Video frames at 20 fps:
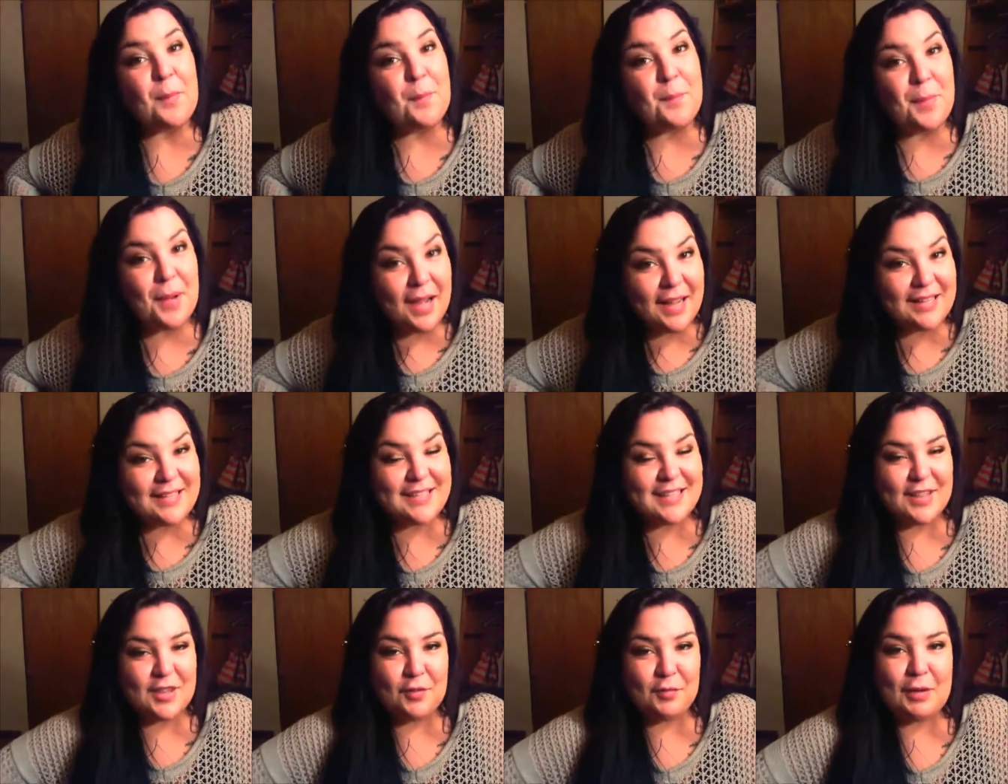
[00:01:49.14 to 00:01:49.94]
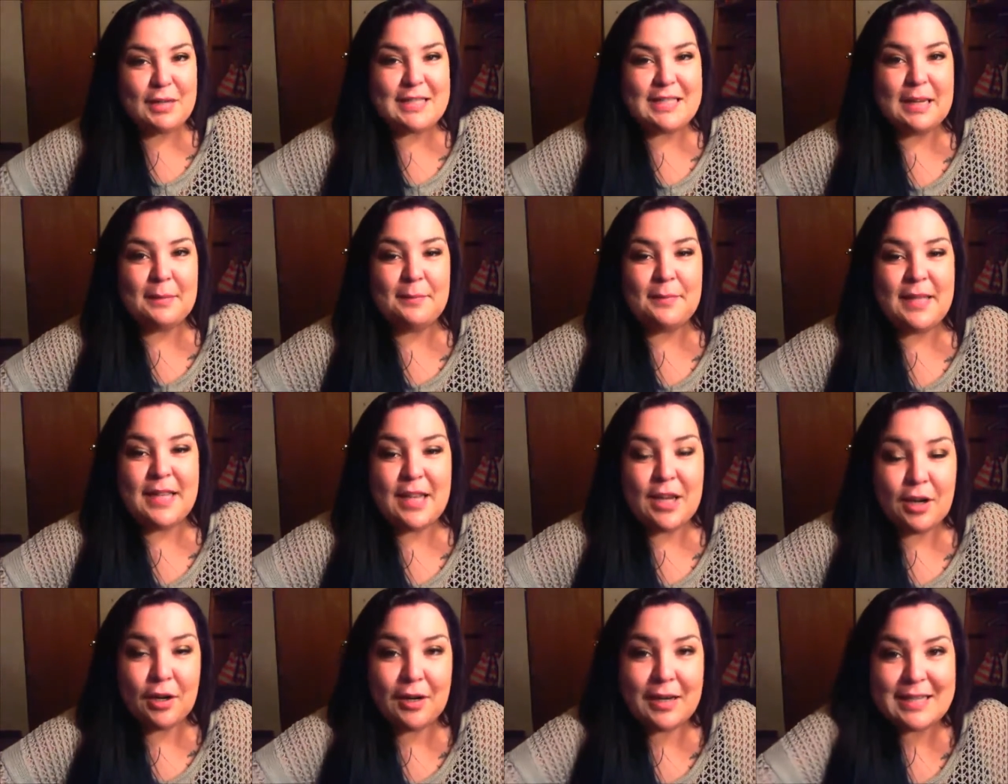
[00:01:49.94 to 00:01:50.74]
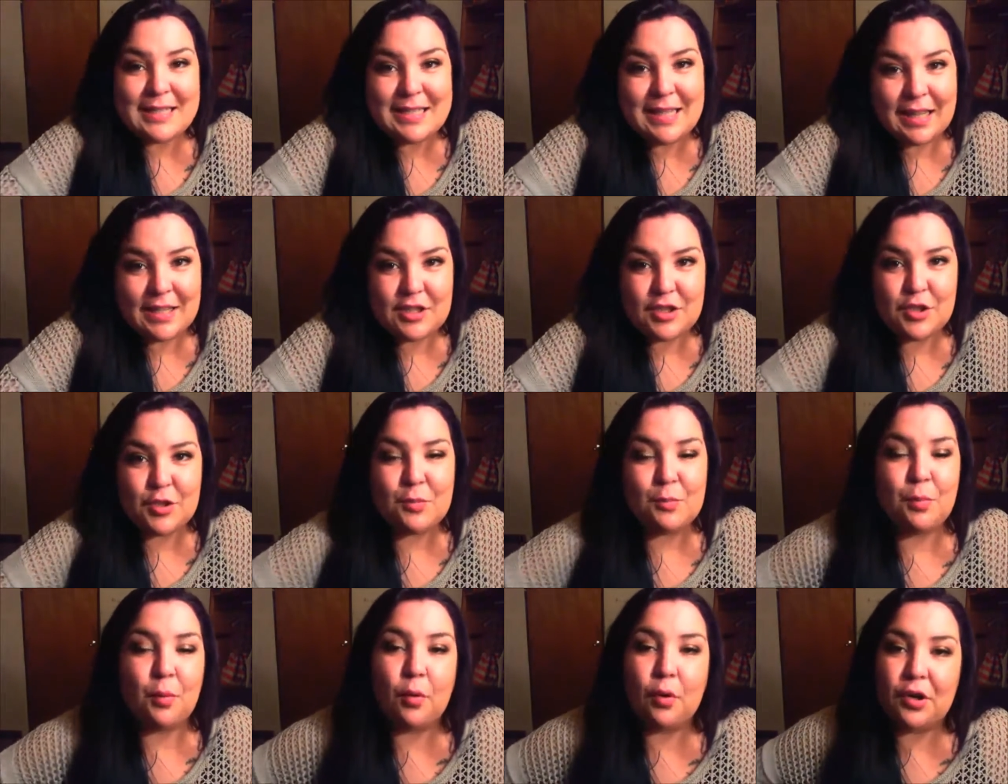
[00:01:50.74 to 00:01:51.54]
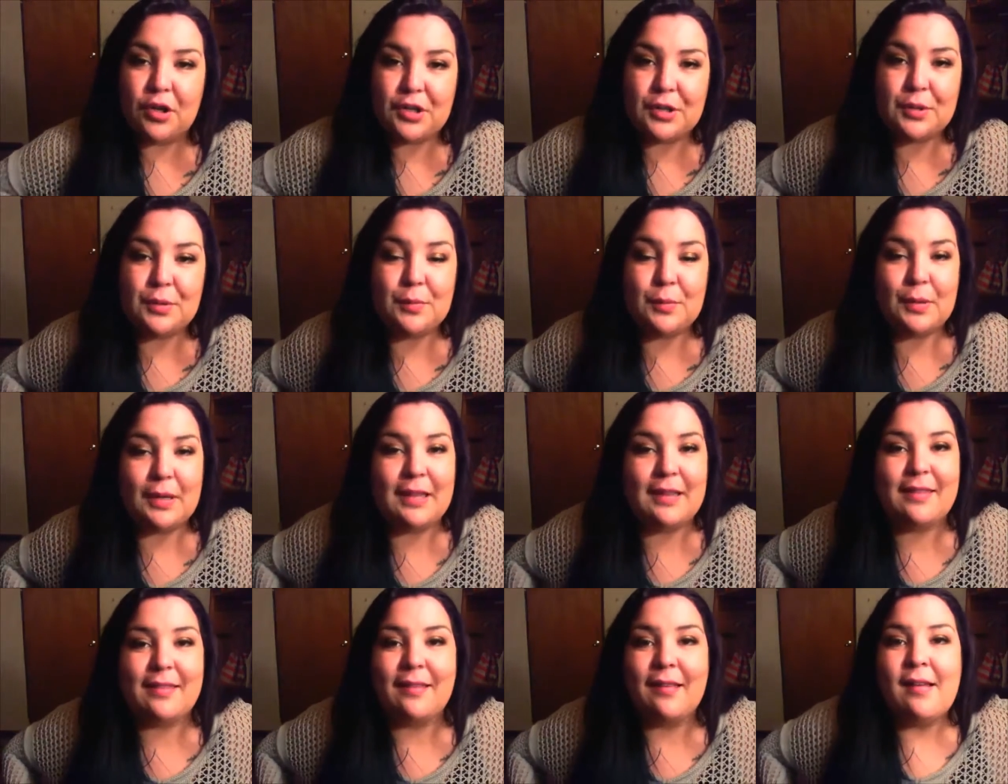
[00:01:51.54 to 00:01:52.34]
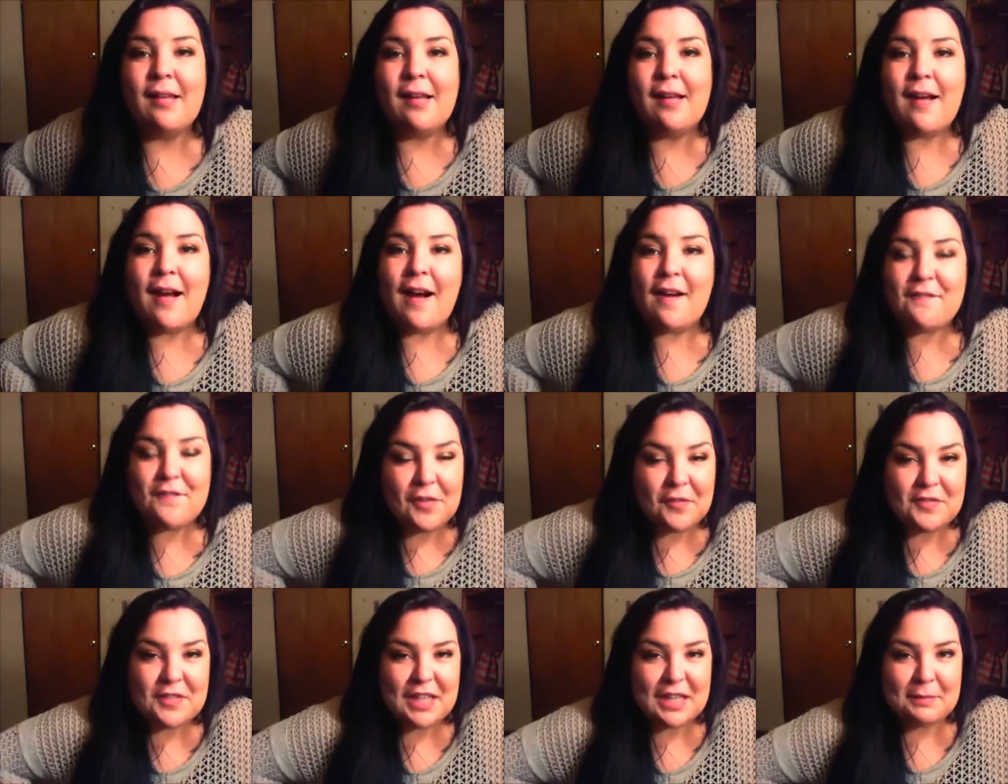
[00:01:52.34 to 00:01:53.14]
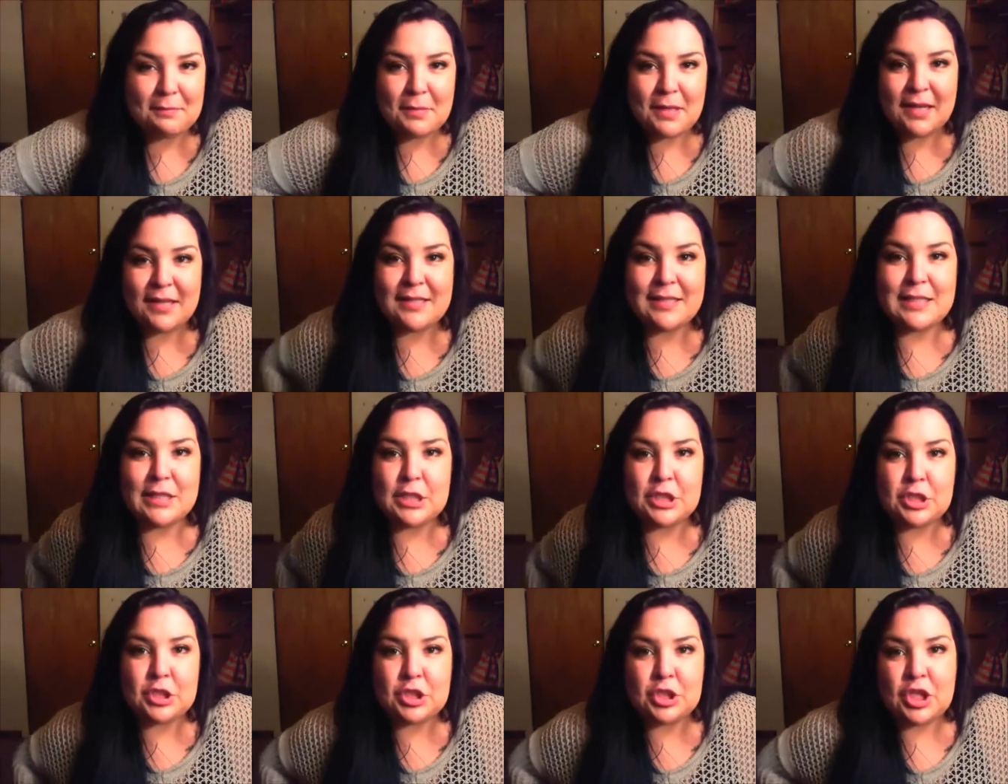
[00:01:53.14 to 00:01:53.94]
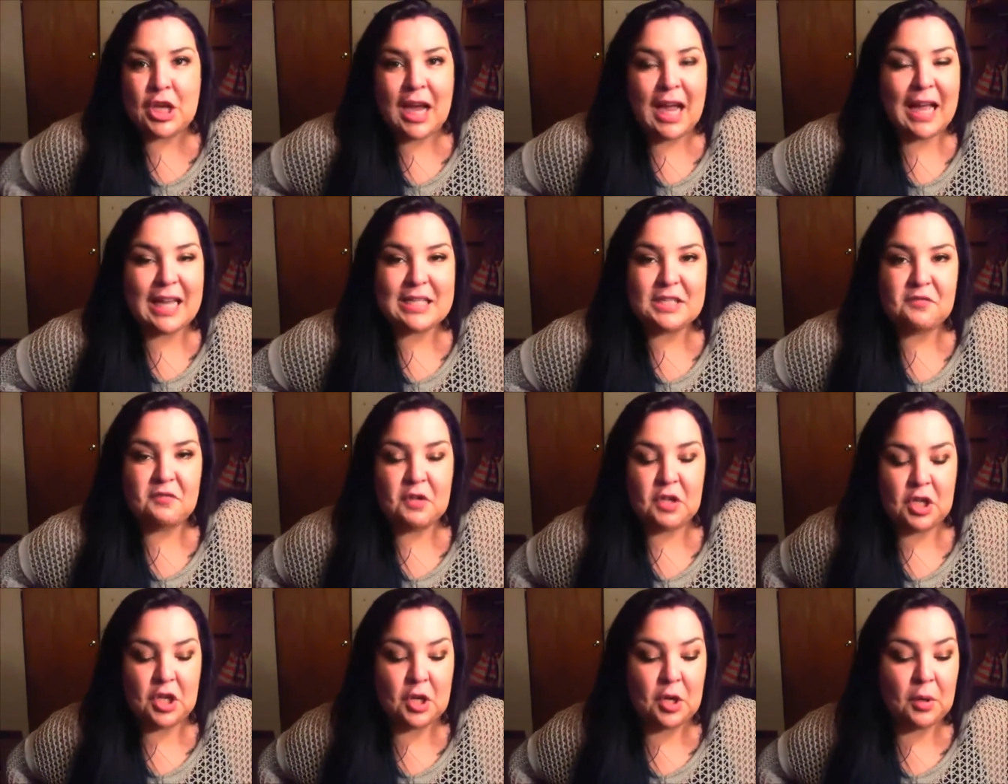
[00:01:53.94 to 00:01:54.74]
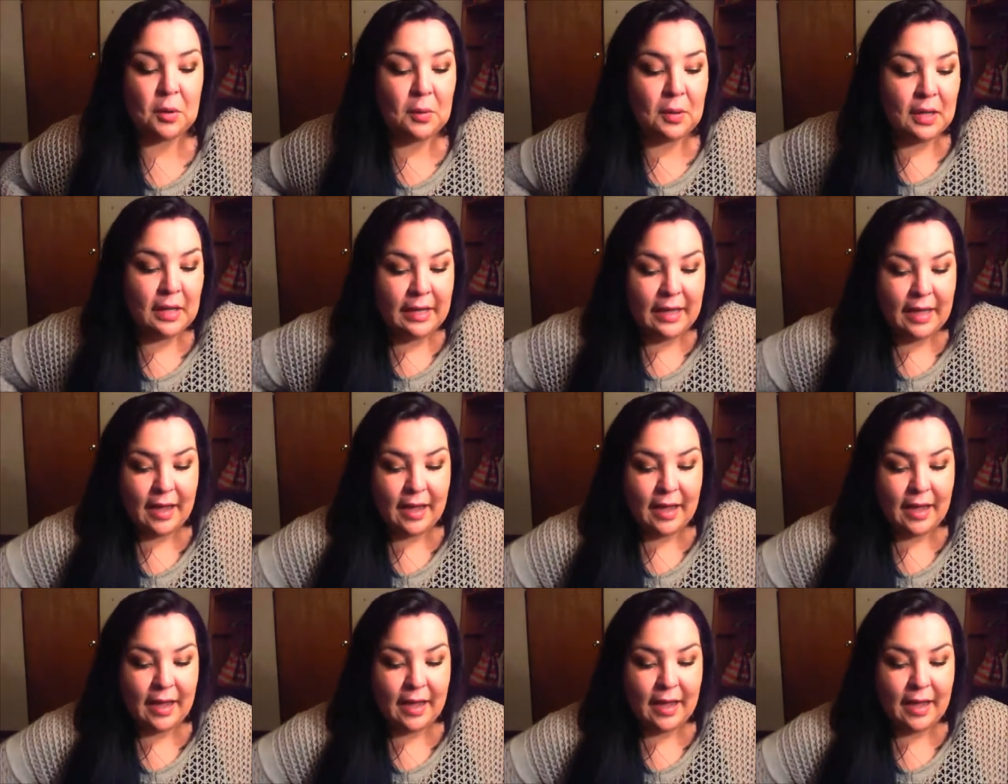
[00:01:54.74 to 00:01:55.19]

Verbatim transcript: But the reason I'm here is not to bore you with a fifteen minute chat video,